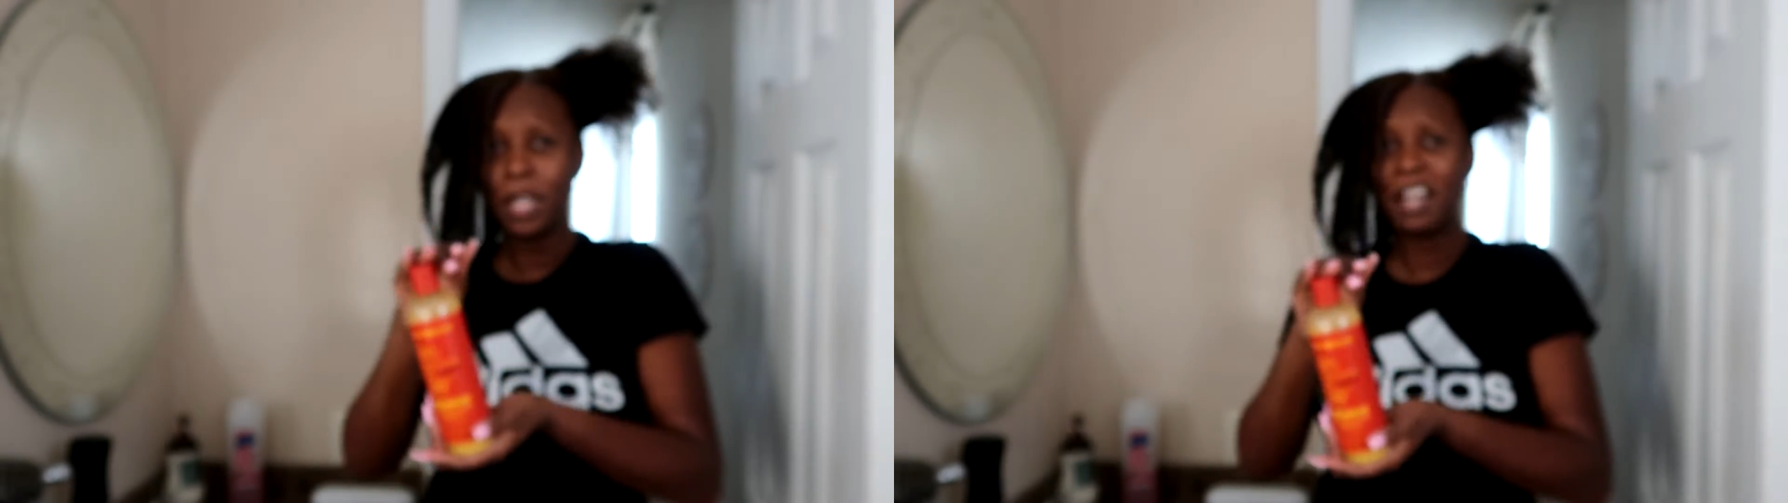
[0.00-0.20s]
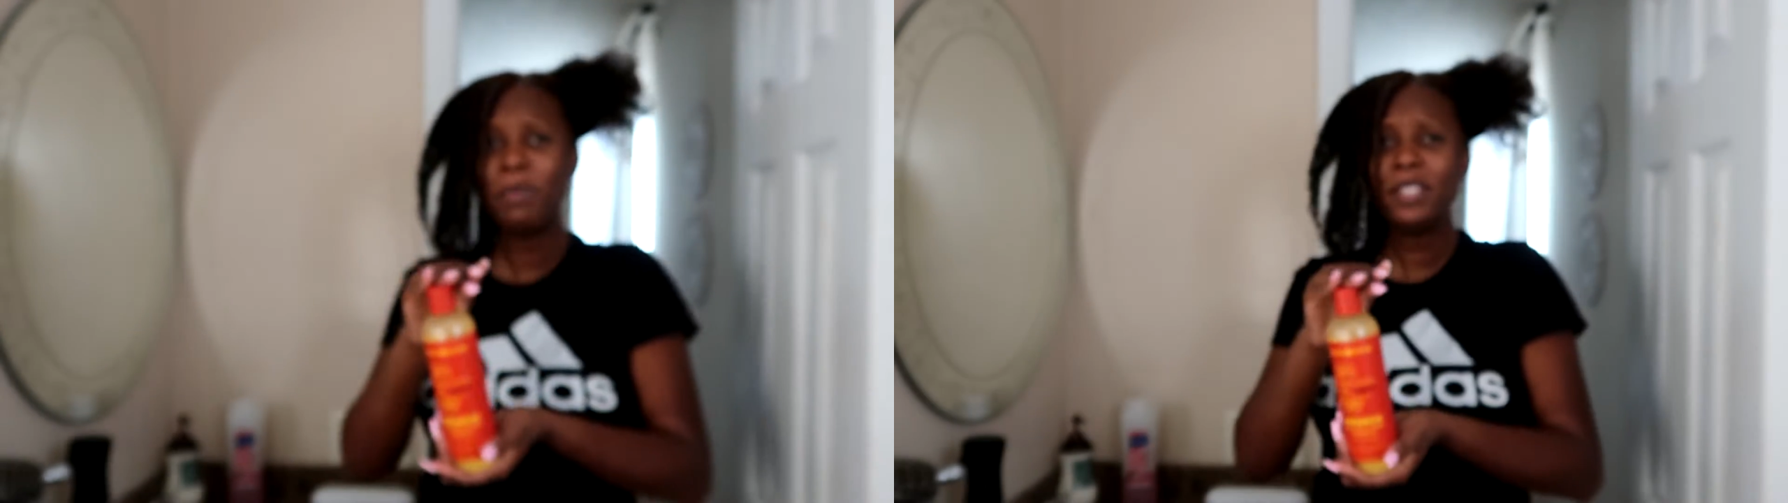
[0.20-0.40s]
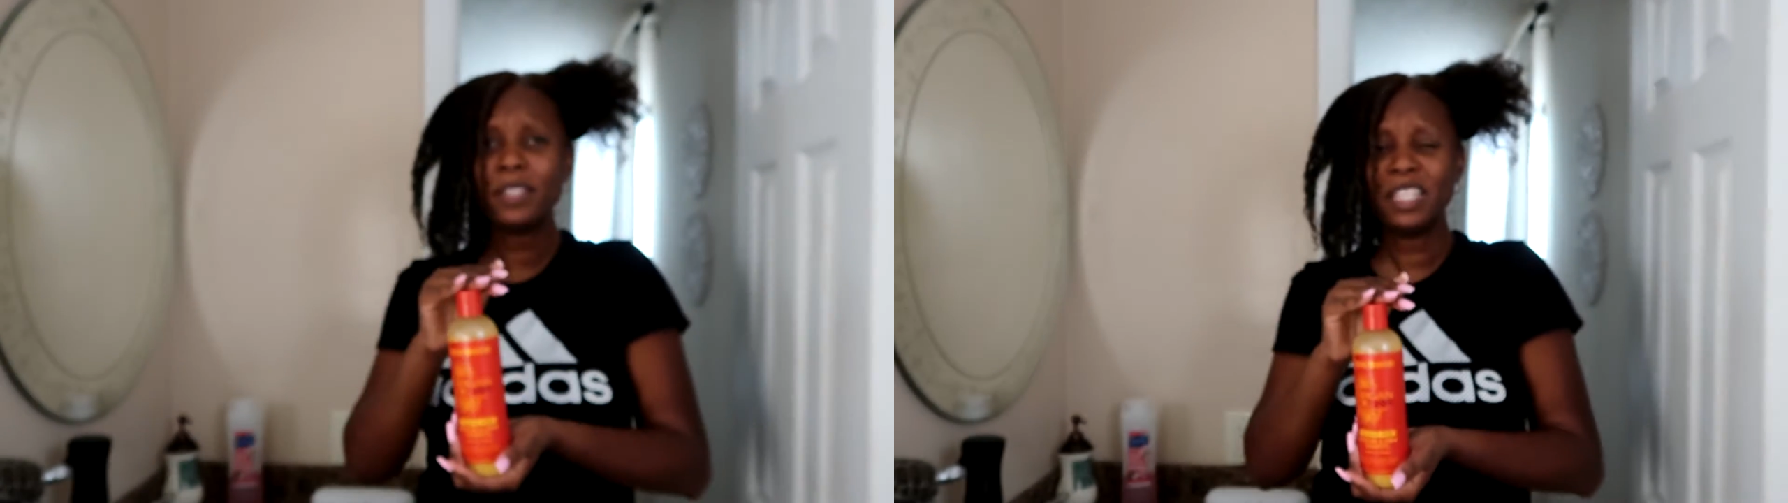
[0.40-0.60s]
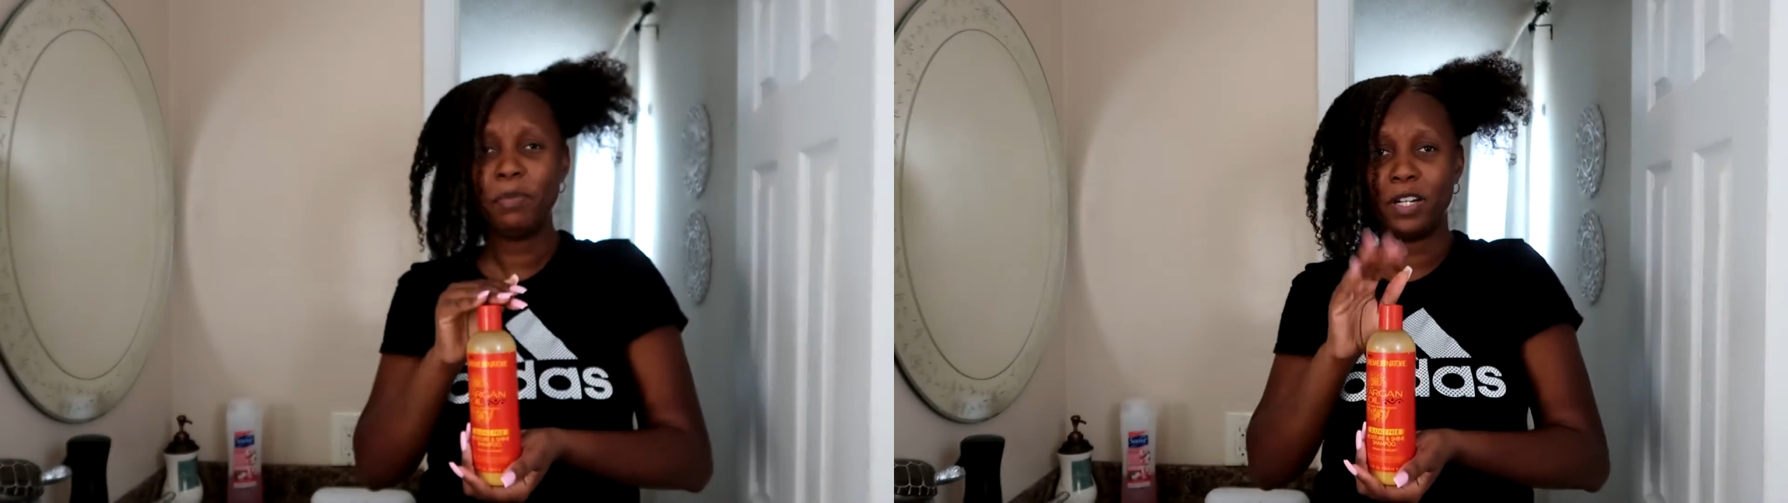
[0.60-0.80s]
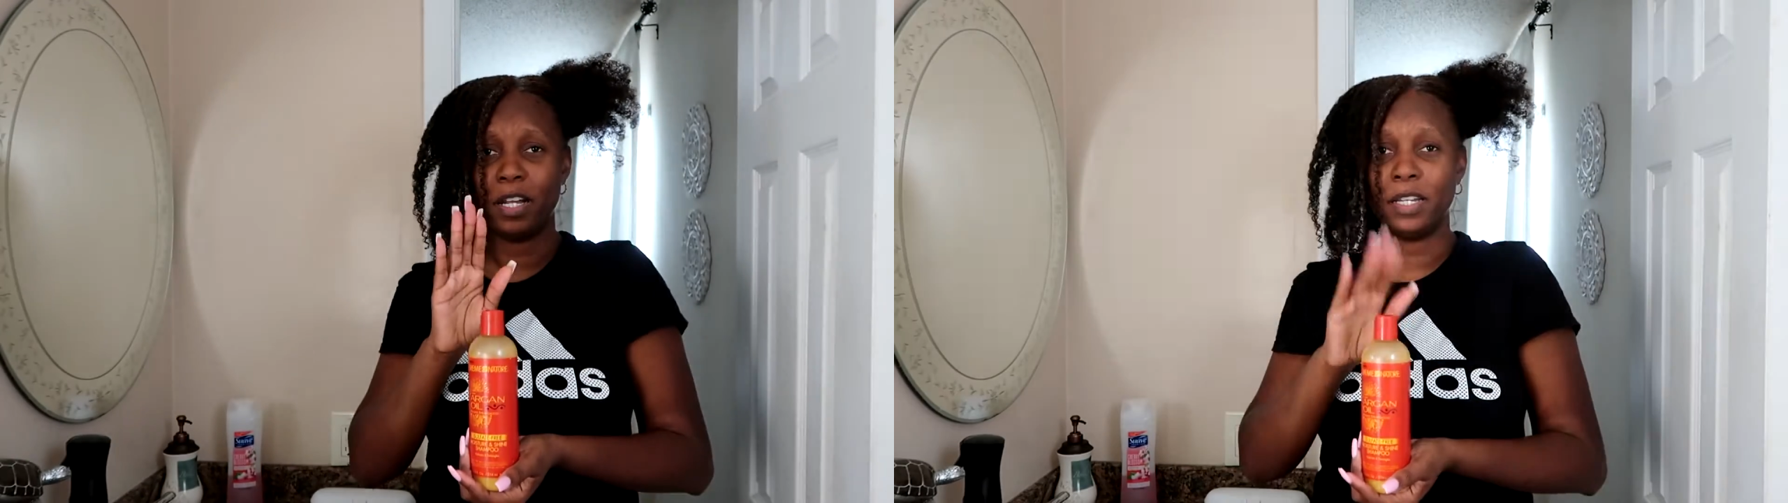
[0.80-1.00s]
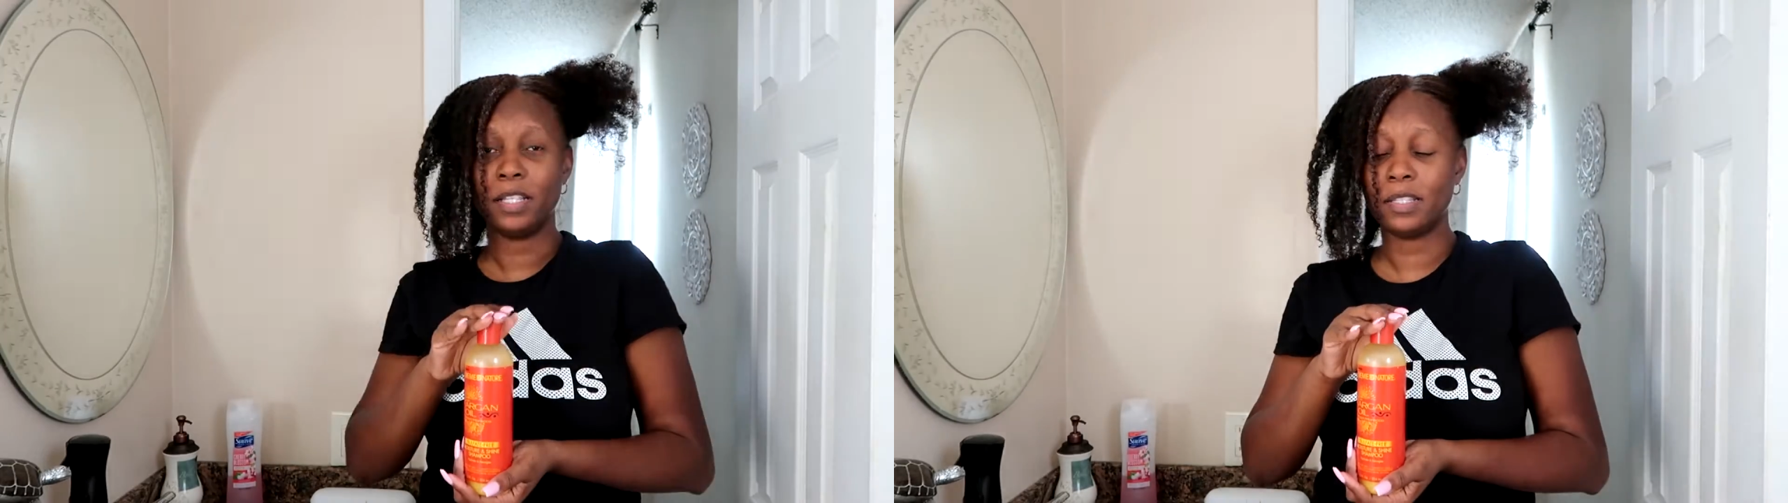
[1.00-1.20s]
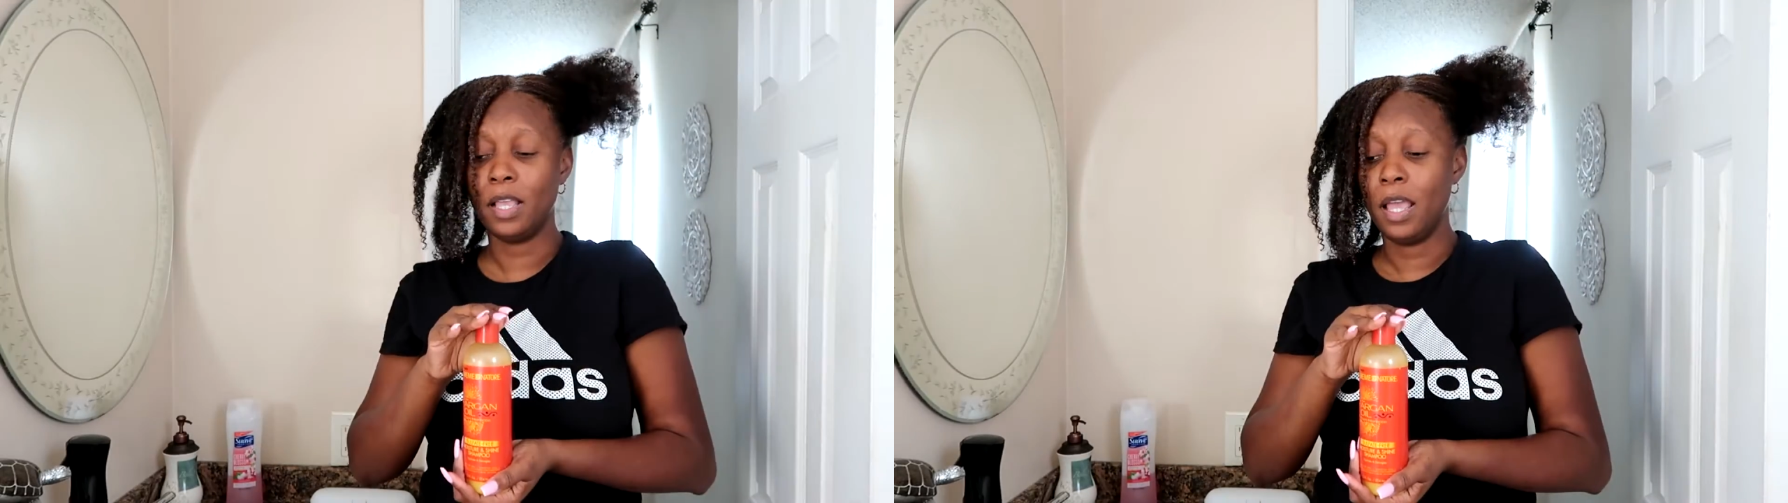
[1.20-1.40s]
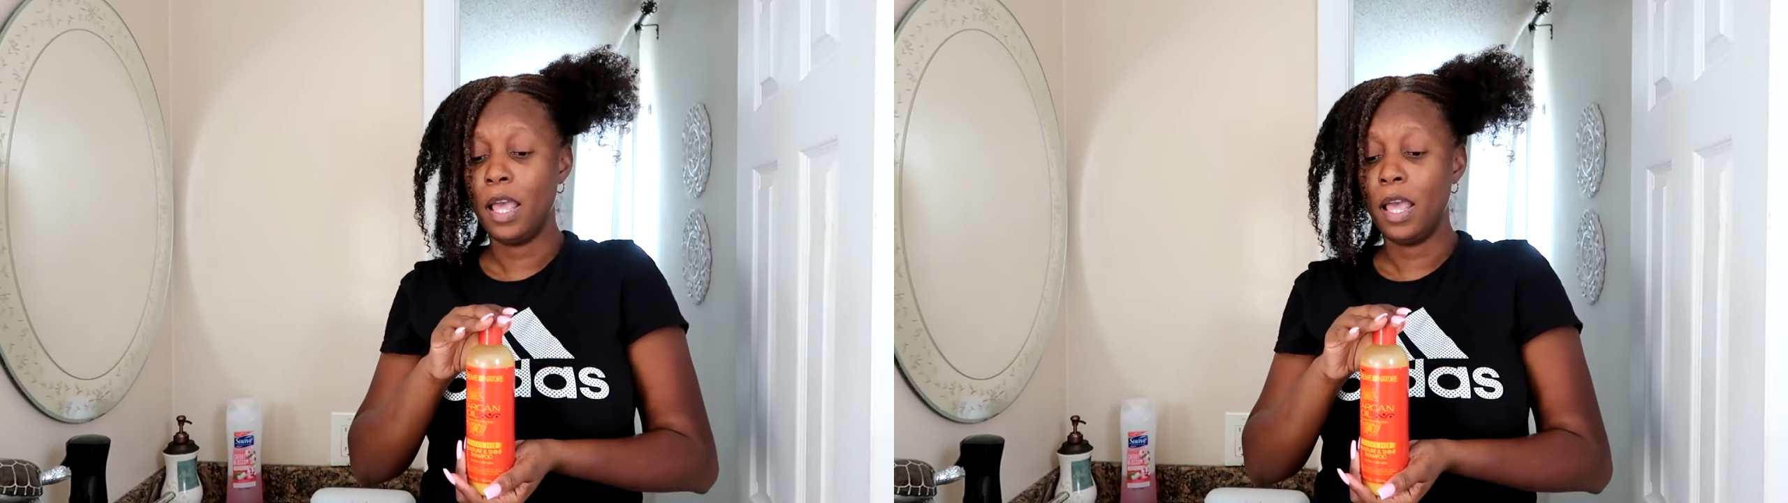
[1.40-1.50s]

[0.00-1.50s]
I've been sleeping on this.